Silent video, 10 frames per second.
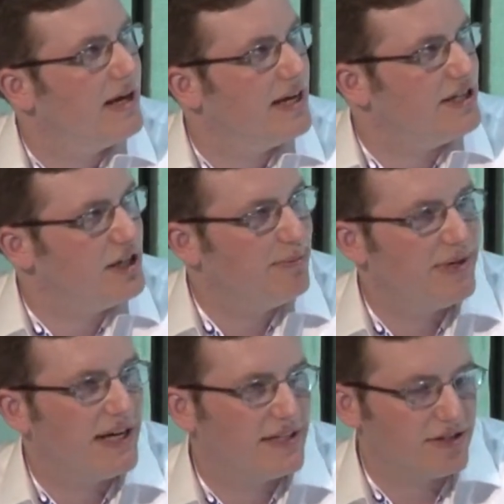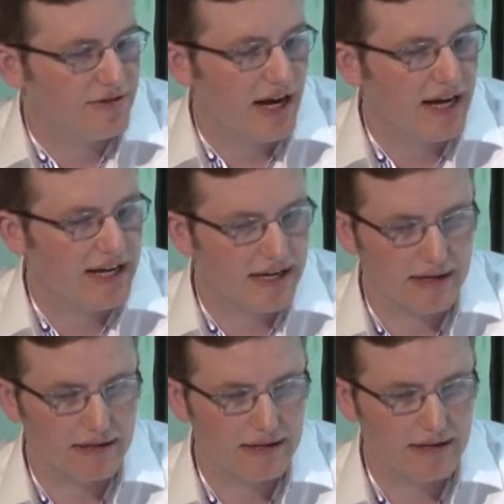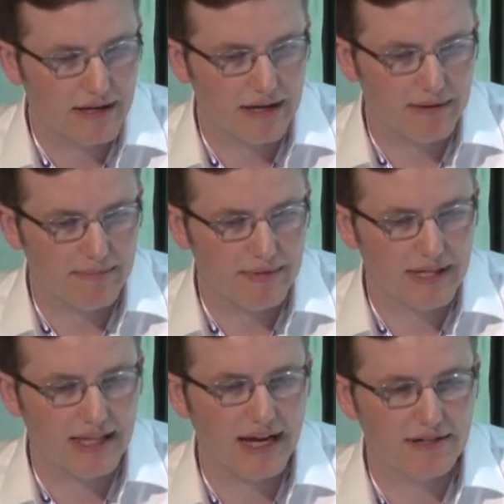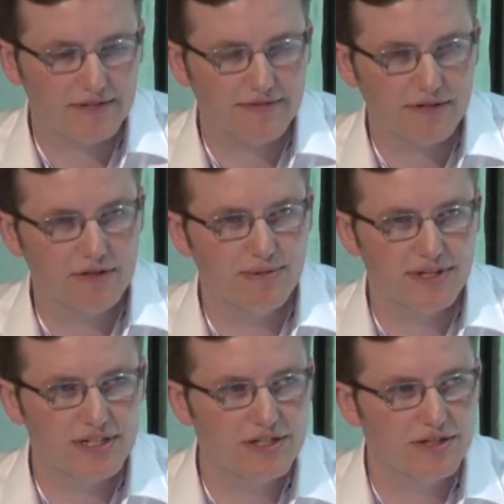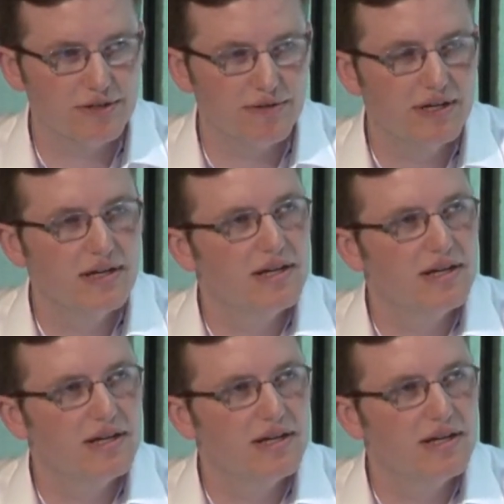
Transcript: And GPS tracking allows for Uber to